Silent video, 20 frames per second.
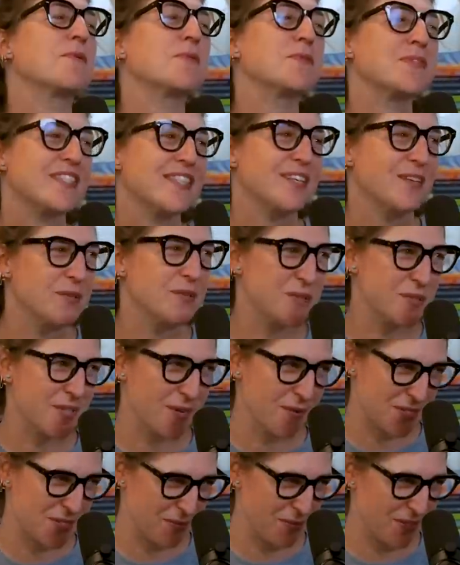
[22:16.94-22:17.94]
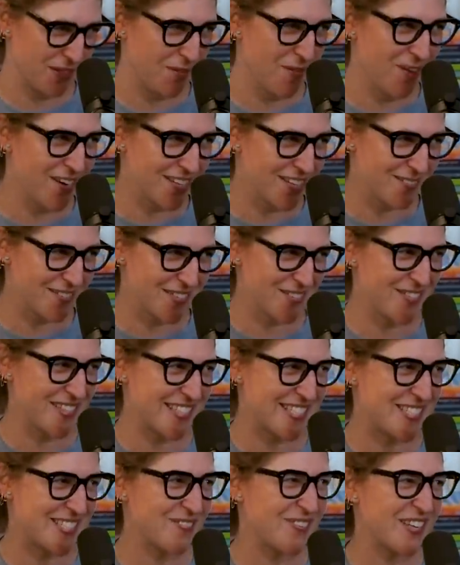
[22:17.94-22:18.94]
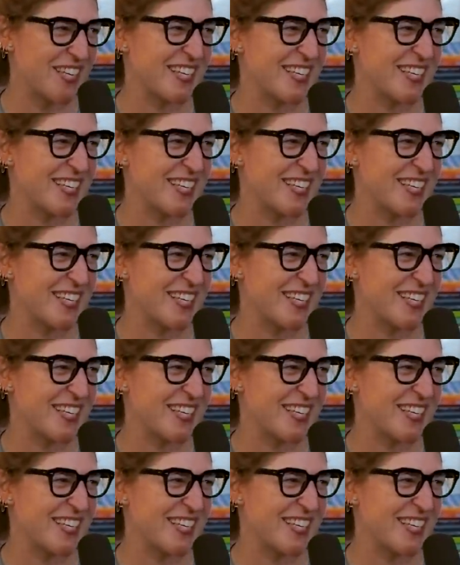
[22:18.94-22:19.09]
but was that, what you really wanted your wish to be?